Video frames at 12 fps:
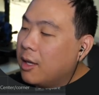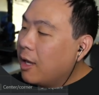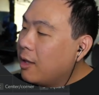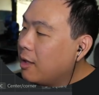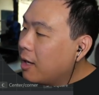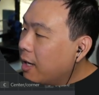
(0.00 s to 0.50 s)

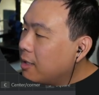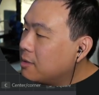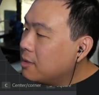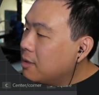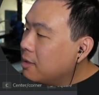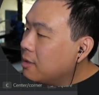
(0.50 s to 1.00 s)
And the height
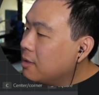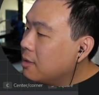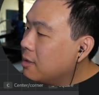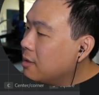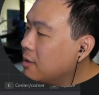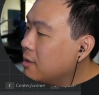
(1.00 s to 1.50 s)

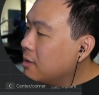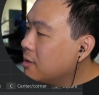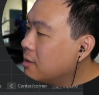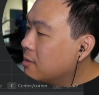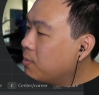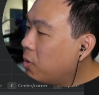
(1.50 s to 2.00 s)

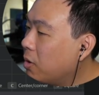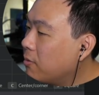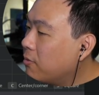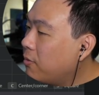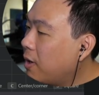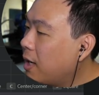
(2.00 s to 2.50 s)
is
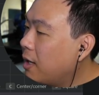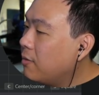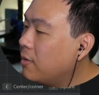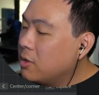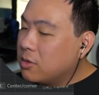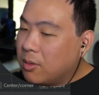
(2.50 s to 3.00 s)

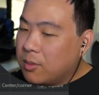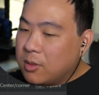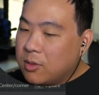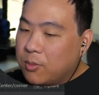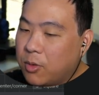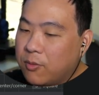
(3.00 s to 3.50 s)
0.5 inch. So I'm
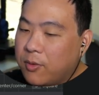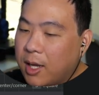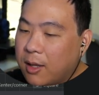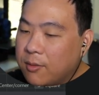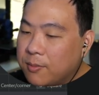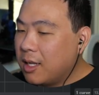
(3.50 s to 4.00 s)
entering 0.5.